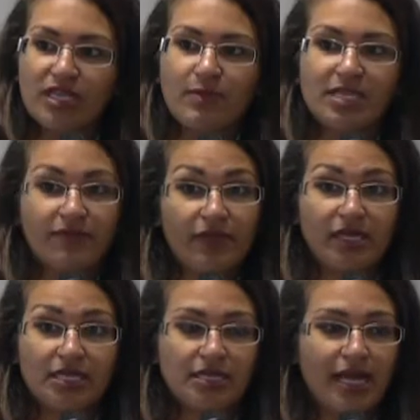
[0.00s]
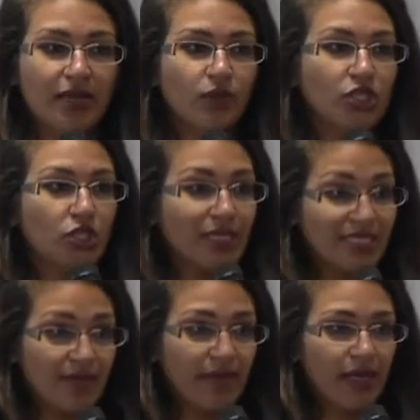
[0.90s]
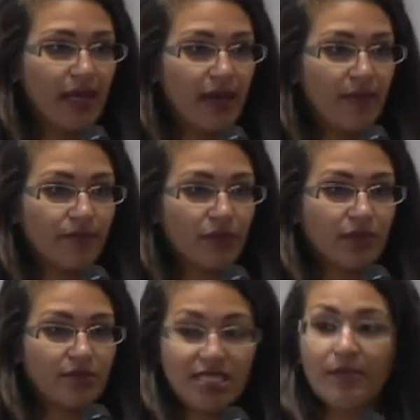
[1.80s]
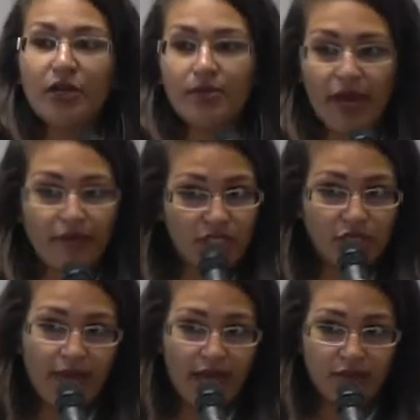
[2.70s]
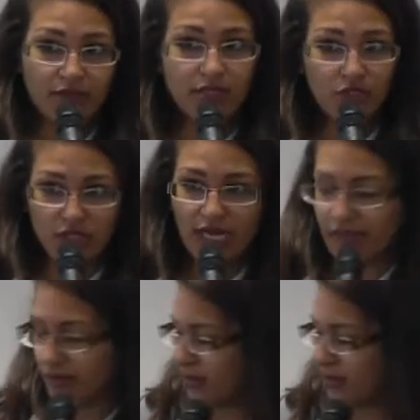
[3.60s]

experience of living in Sudan, we do exhibit similar migration patterns in Sudan.